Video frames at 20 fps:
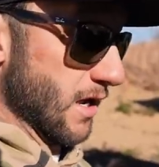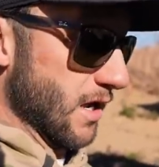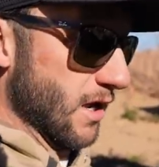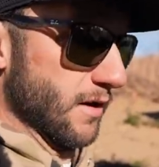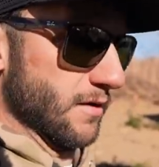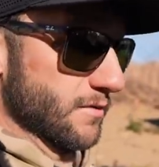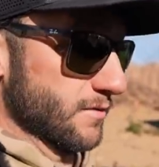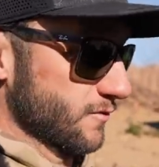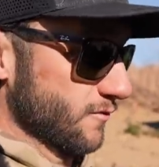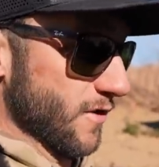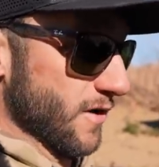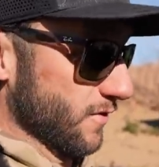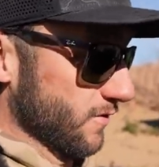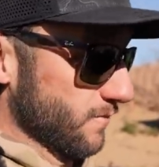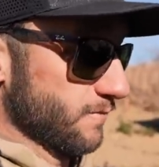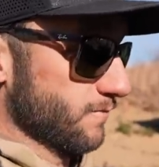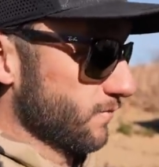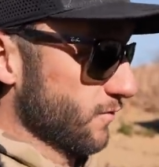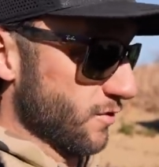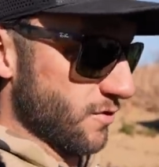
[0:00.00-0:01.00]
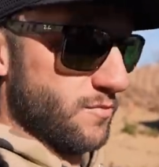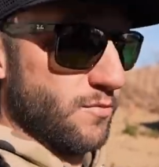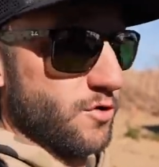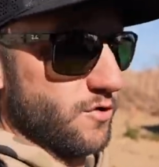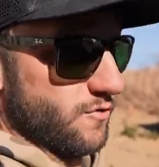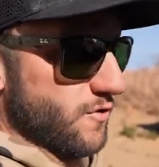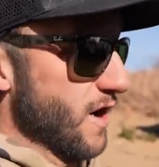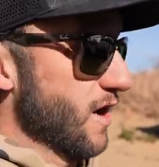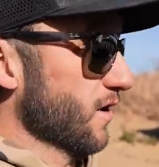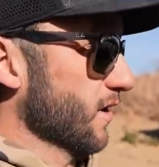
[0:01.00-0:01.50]
guns. There's more
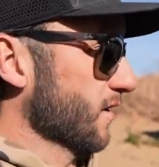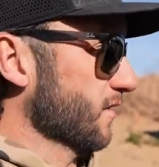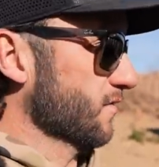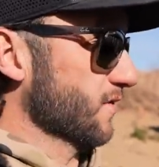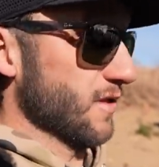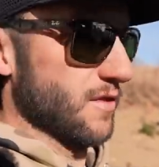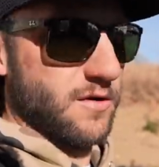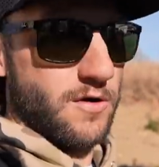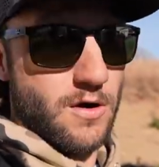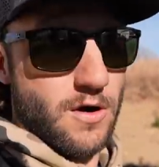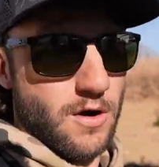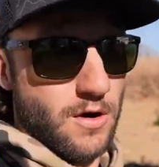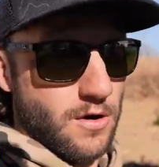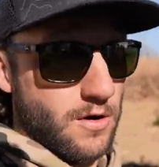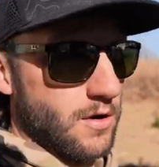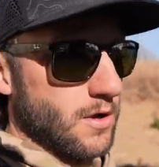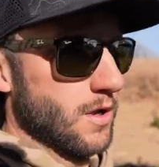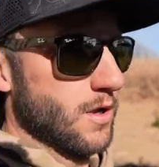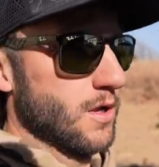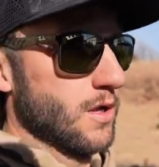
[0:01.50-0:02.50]
drownings than there are